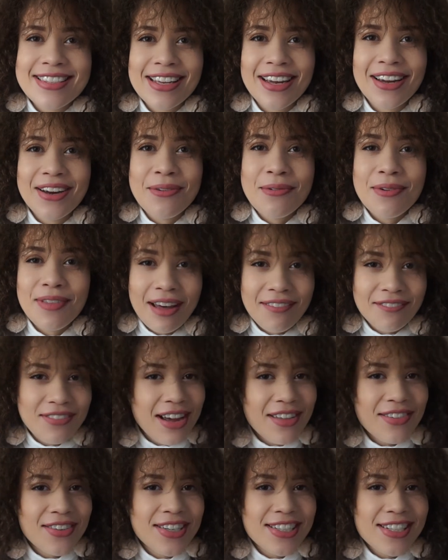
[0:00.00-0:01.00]
So without
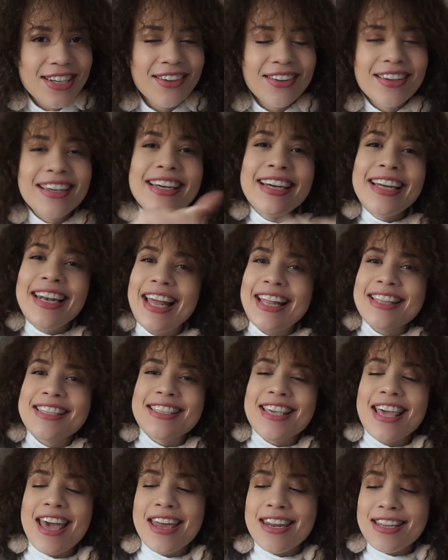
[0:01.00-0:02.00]
further ado, let's
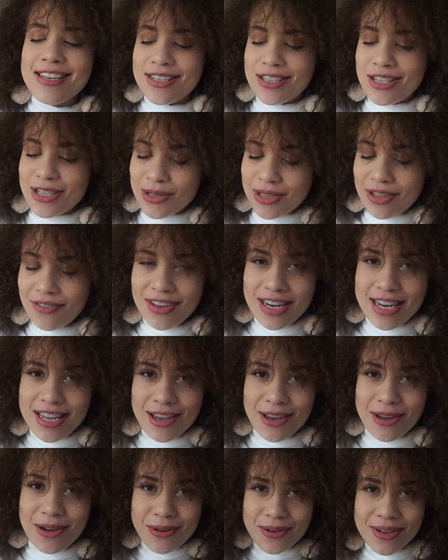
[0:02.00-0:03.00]
get into the
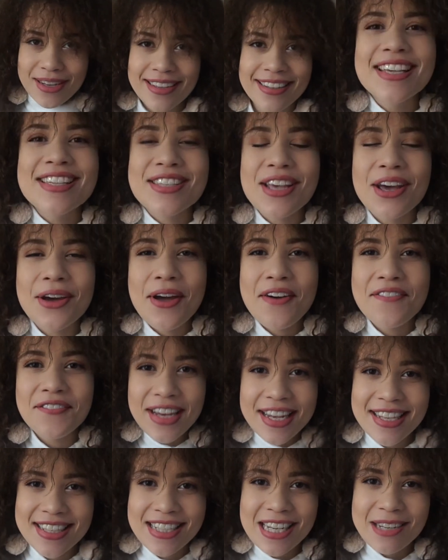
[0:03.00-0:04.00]
video. So
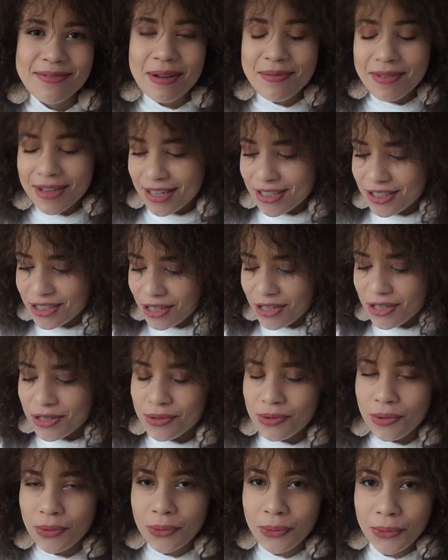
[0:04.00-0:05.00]
first up, I'm gonna show
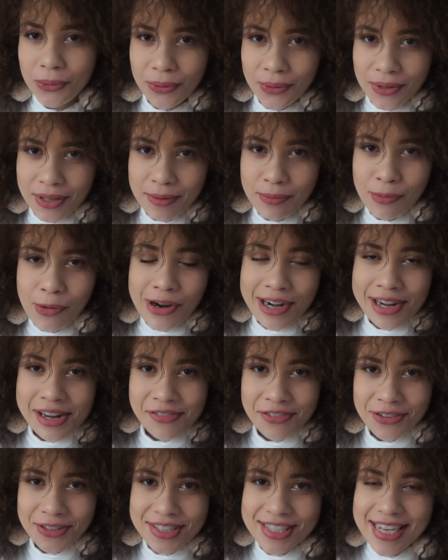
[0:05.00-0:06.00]
you all the
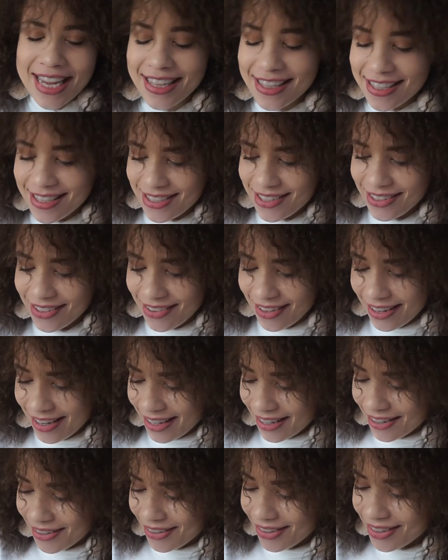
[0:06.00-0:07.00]
wonderful tinsel that
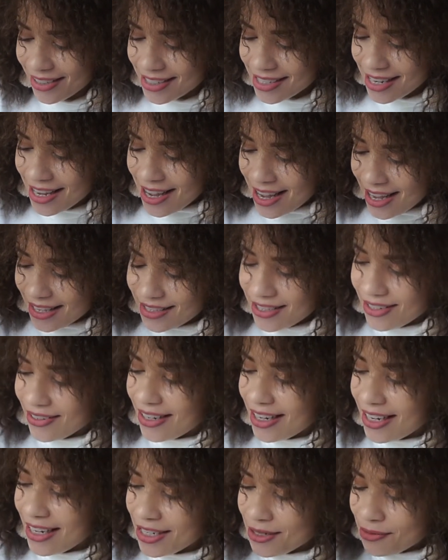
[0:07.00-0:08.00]
I got. So
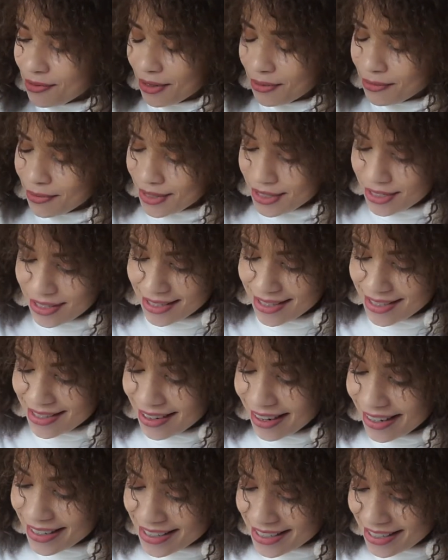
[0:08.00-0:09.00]
each one was just
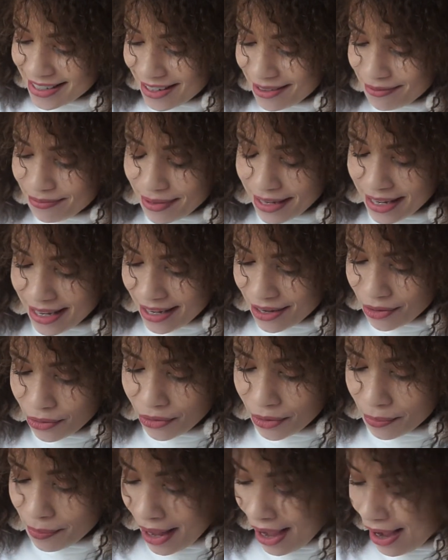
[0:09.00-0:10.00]
99p
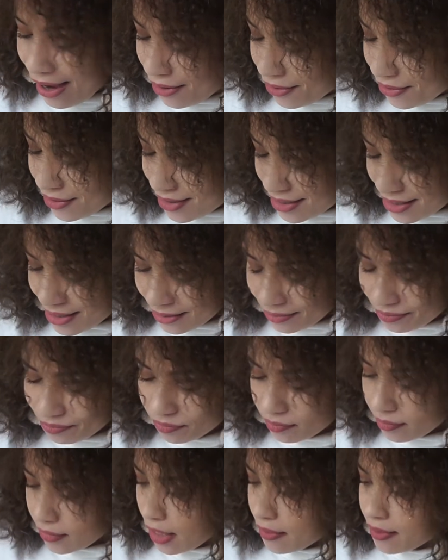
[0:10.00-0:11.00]
or a pound.
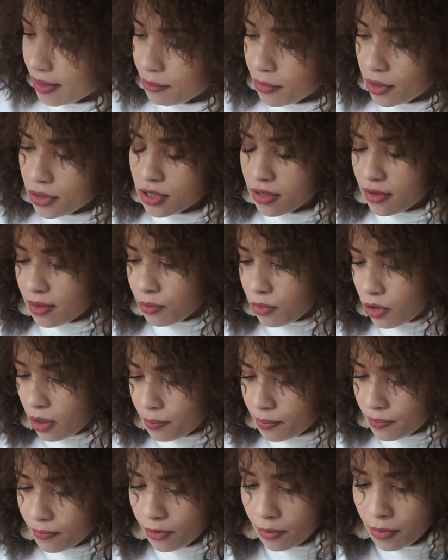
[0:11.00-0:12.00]
I think most of them were
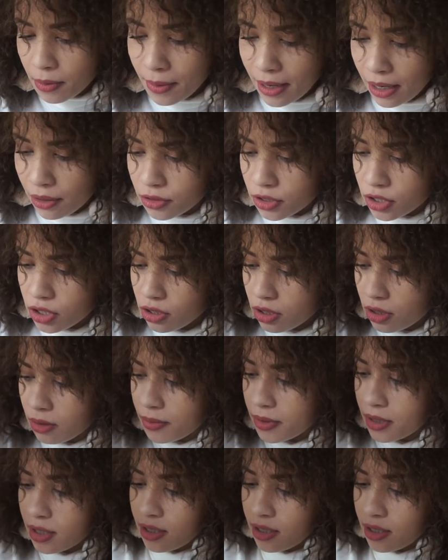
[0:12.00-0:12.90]
from the pound shop.